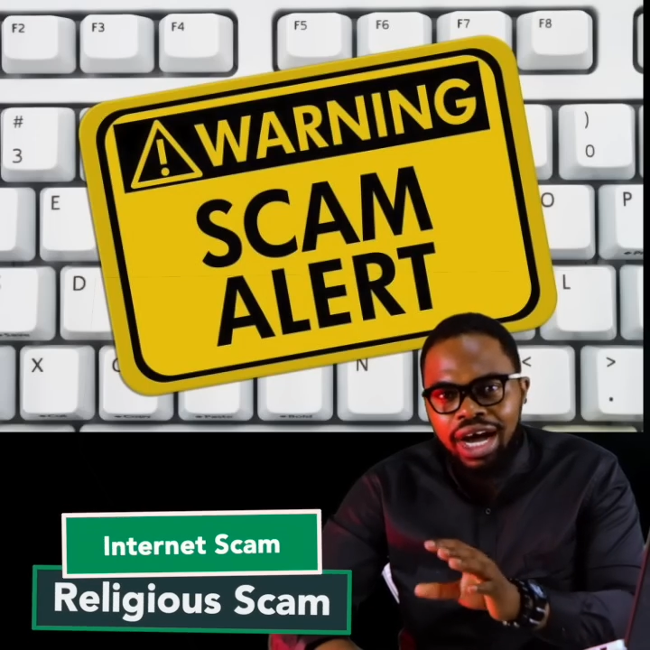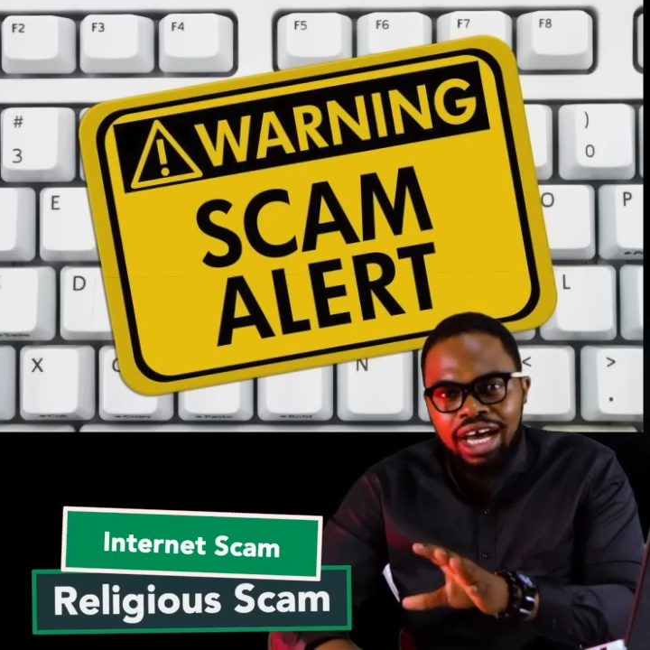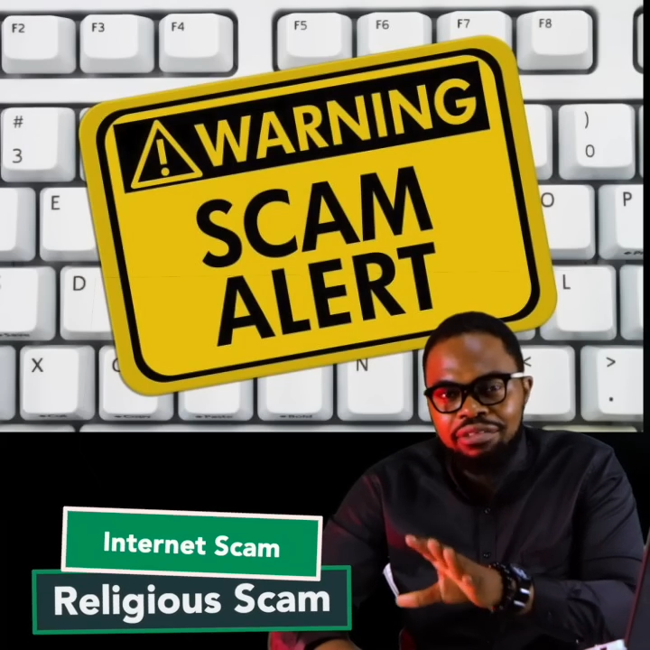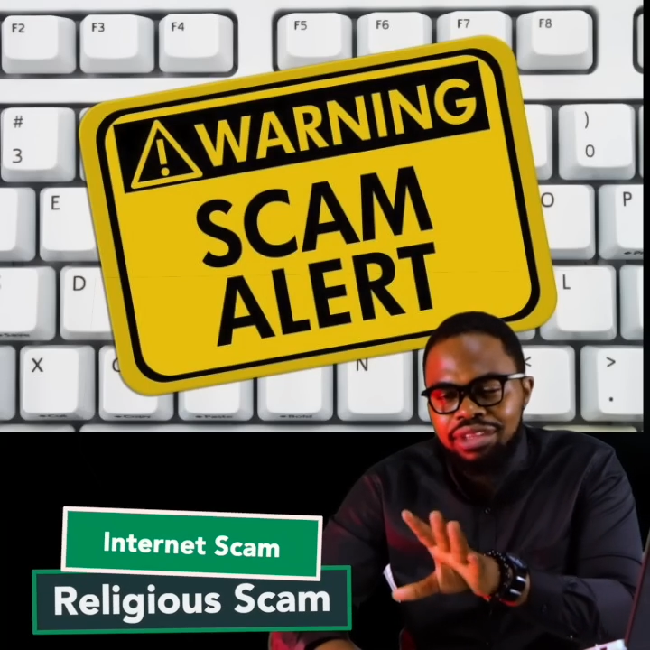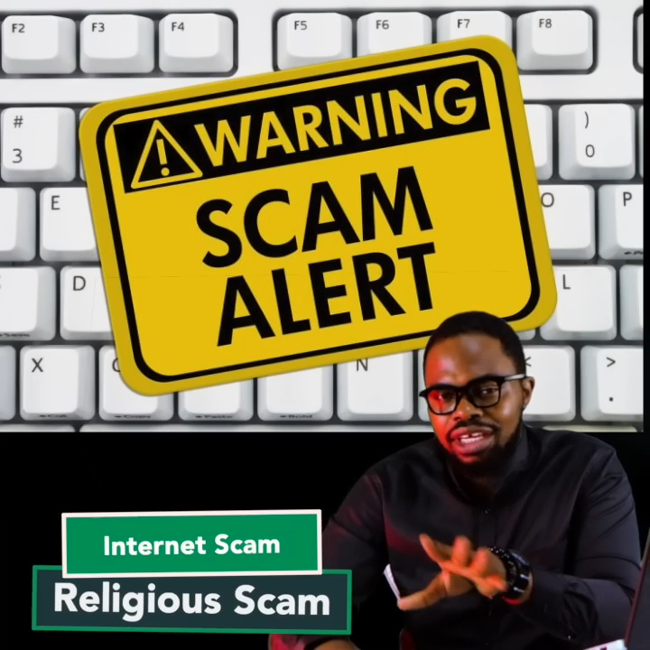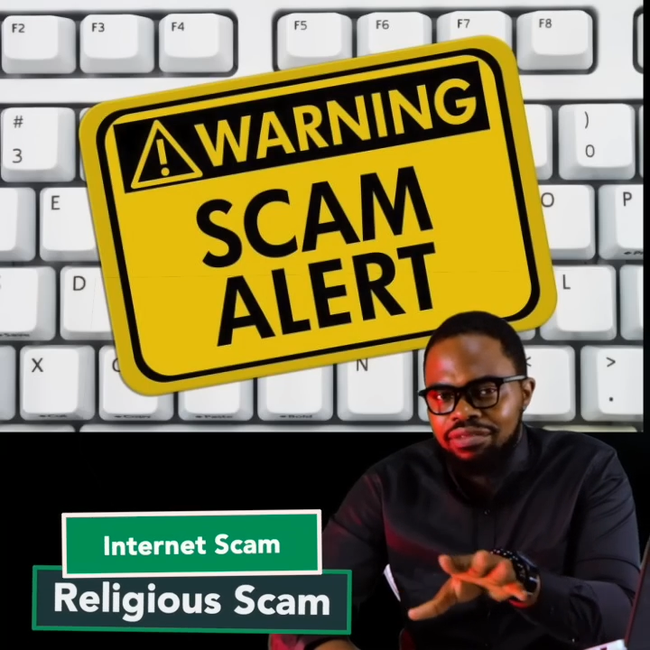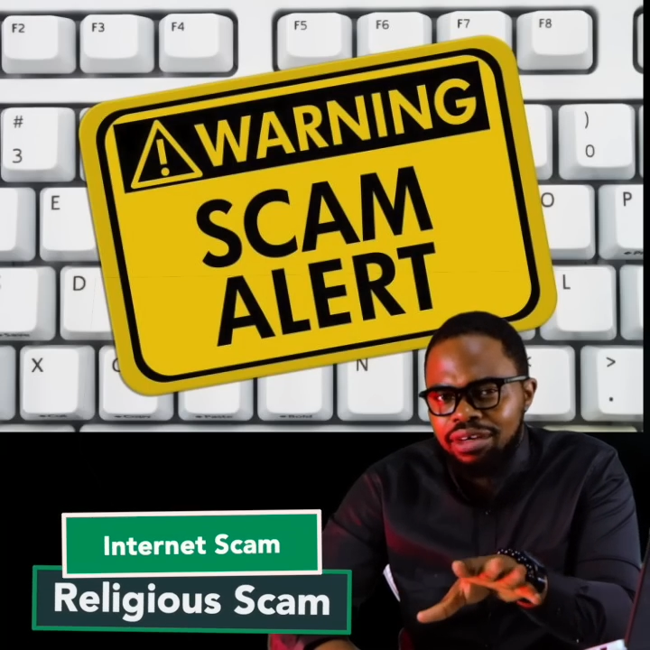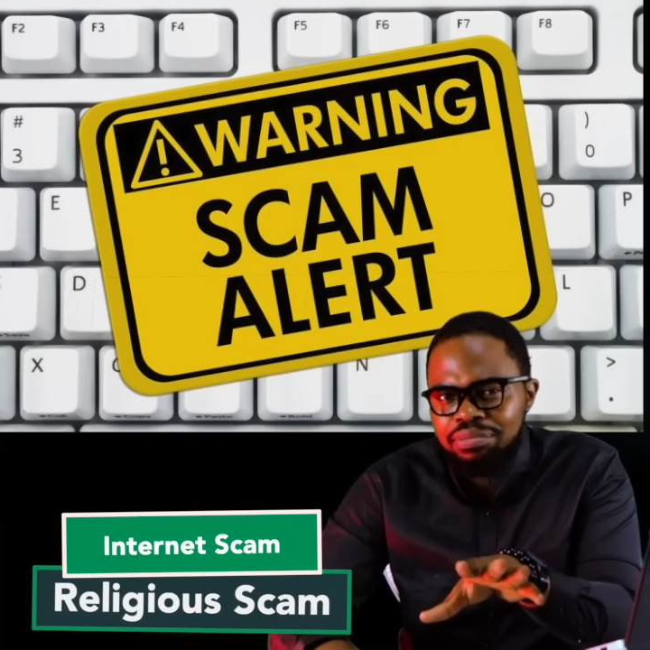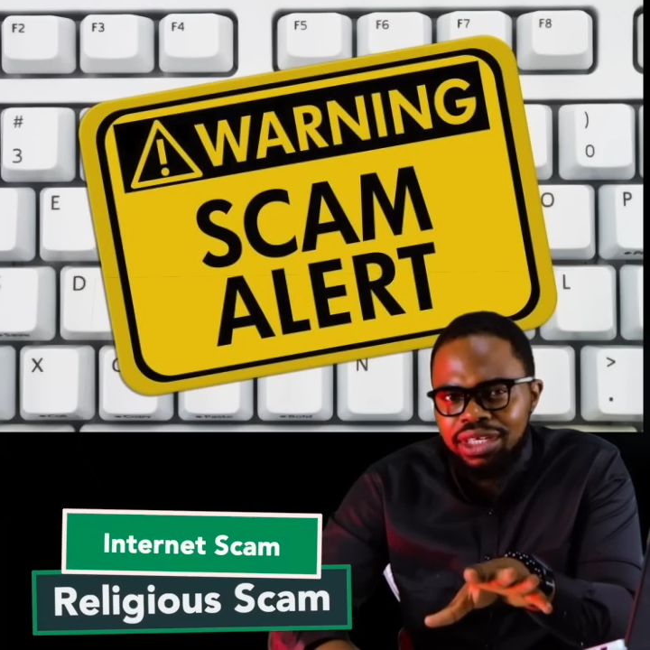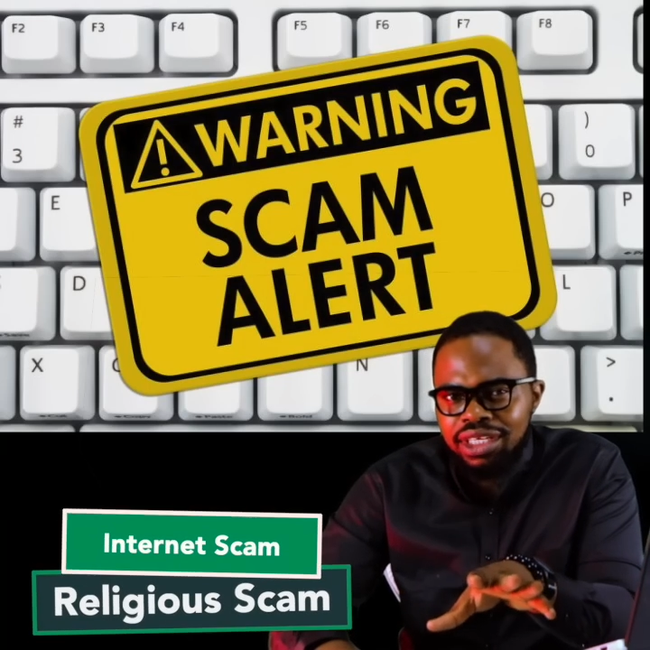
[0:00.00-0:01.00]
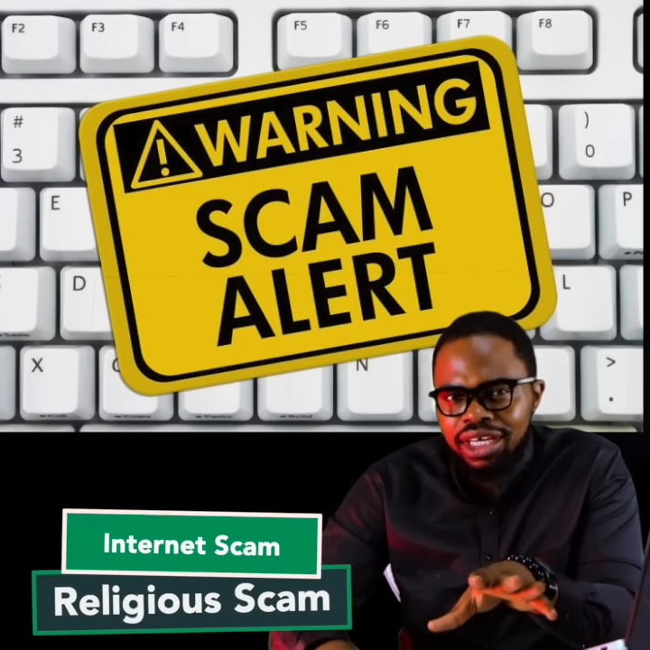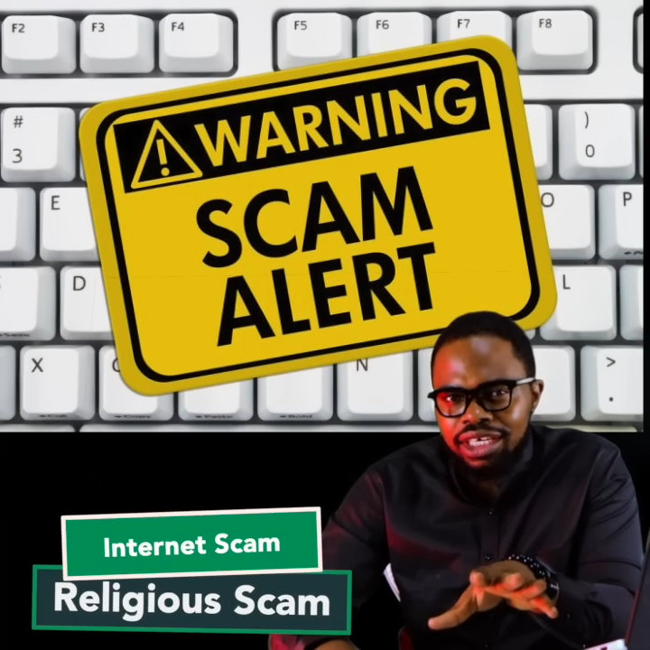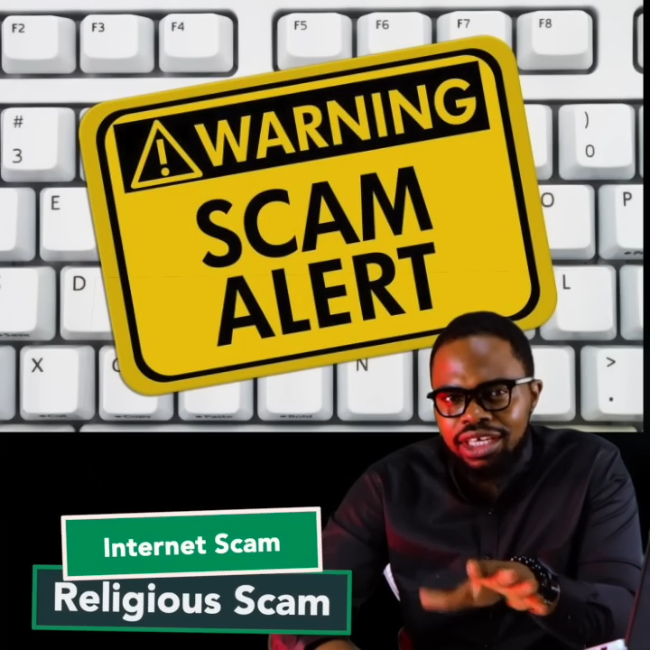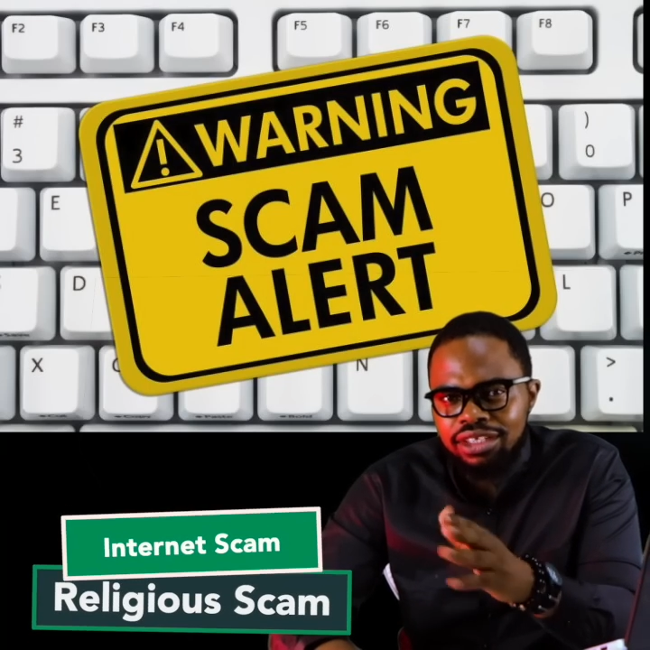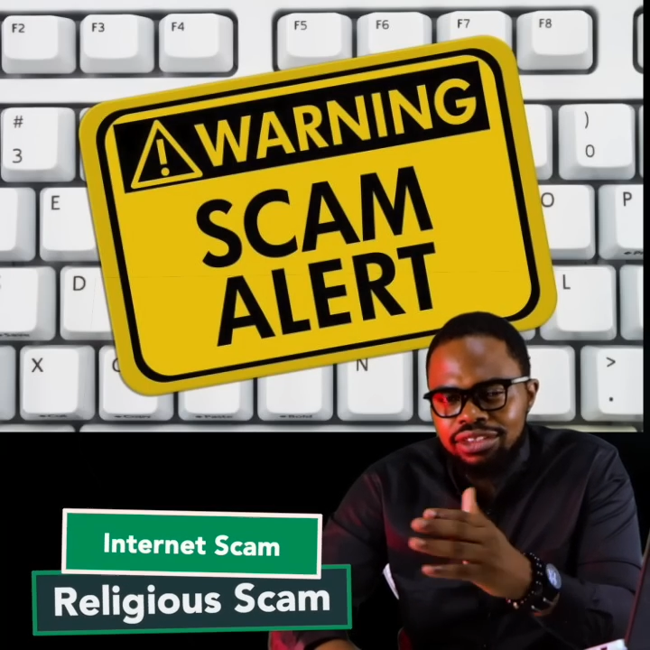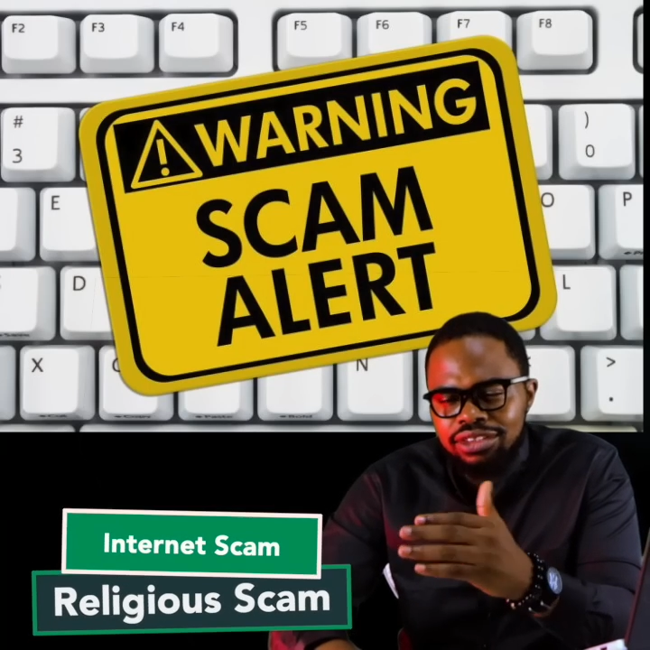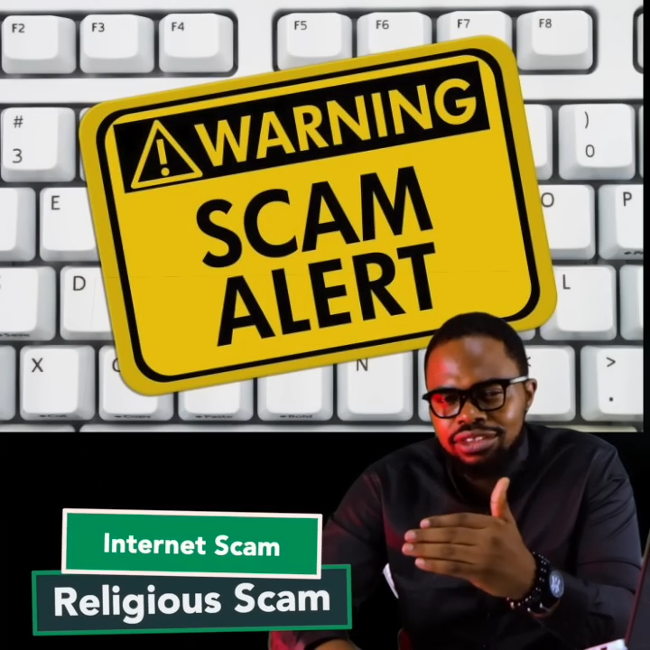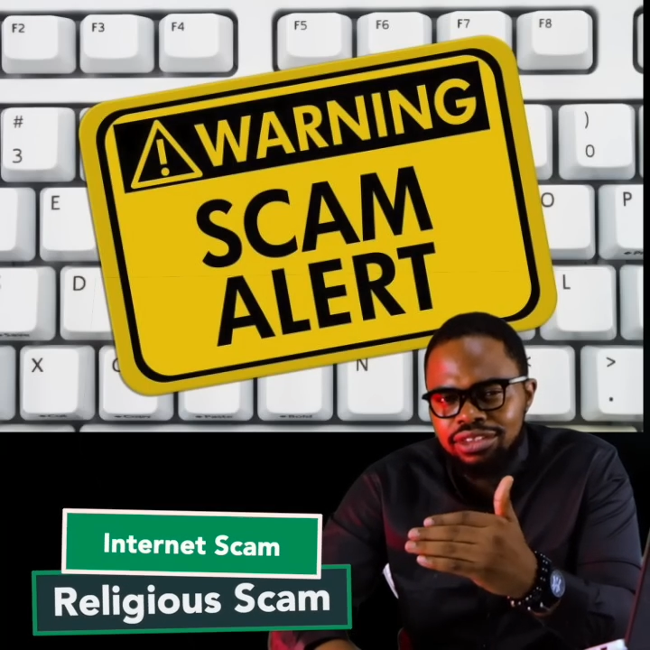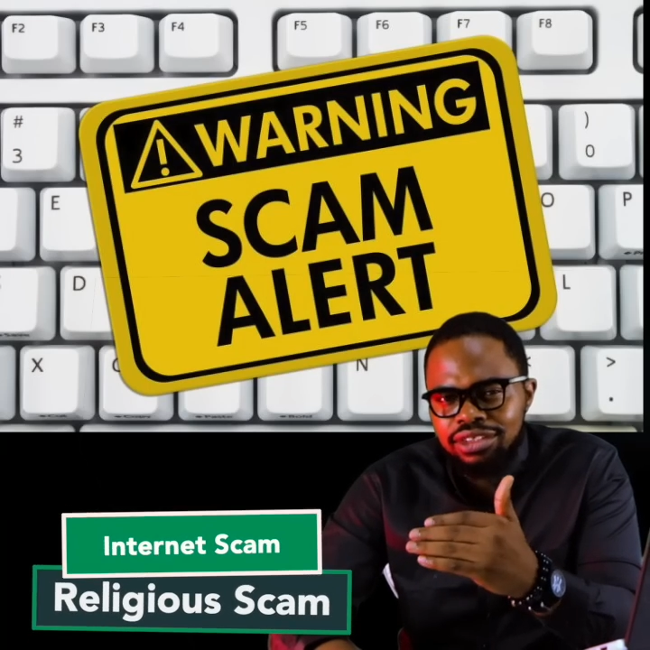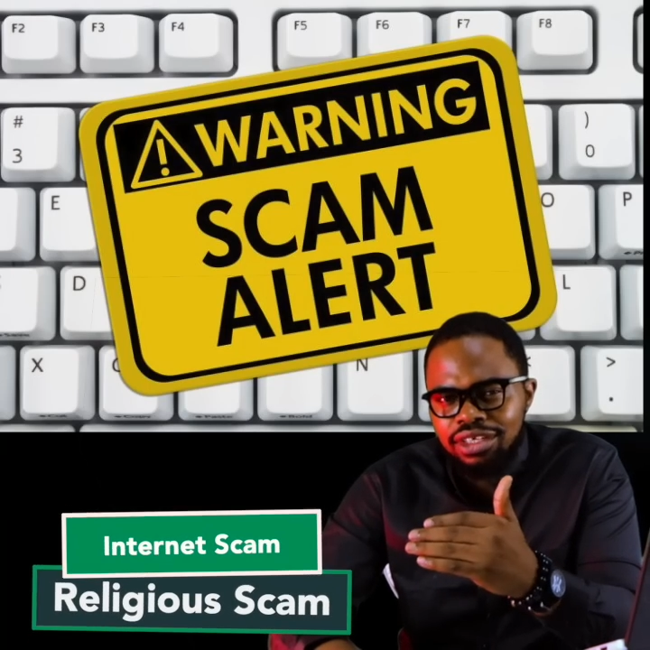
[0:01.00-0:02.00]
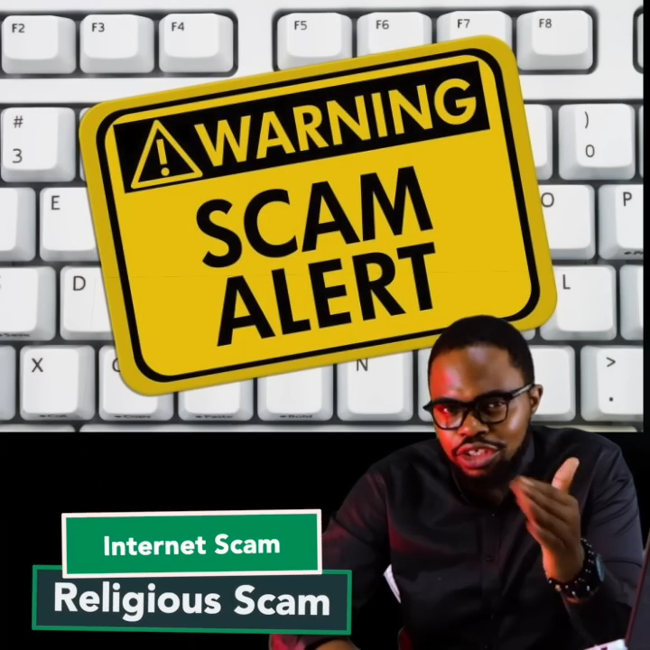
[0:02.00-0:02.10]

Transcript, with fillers: I have never been against